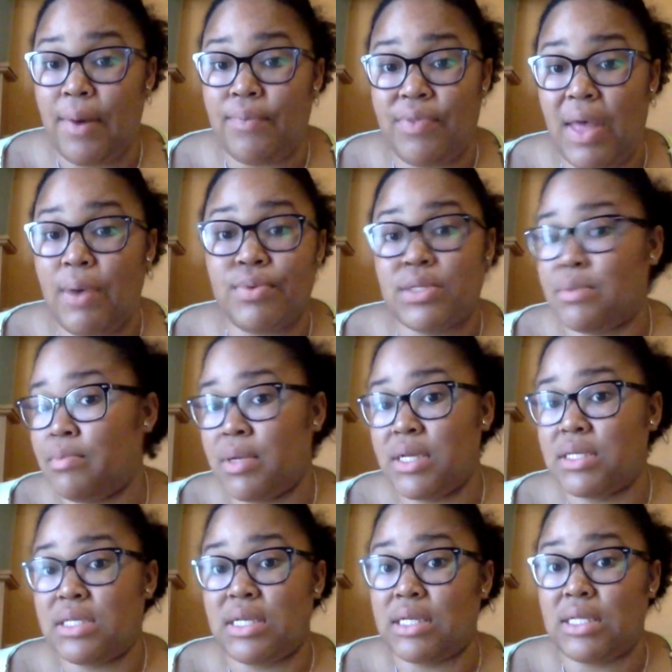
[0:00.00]
That was a
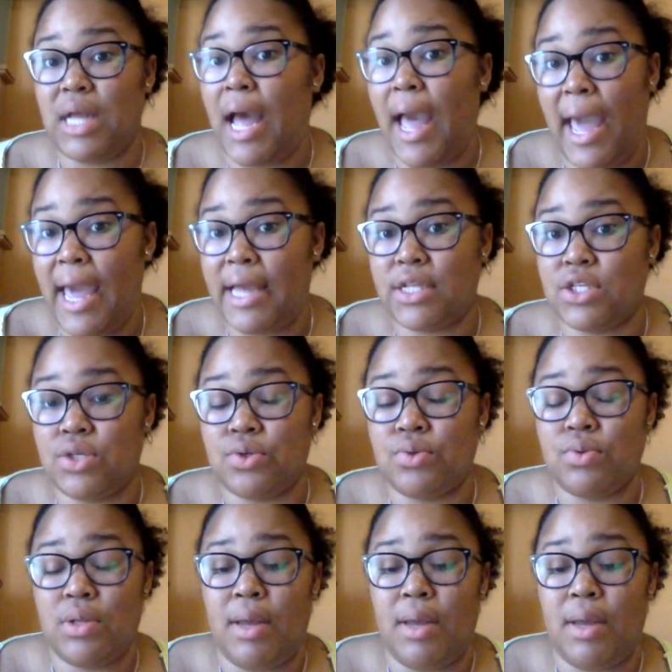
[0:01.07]
must. I had to.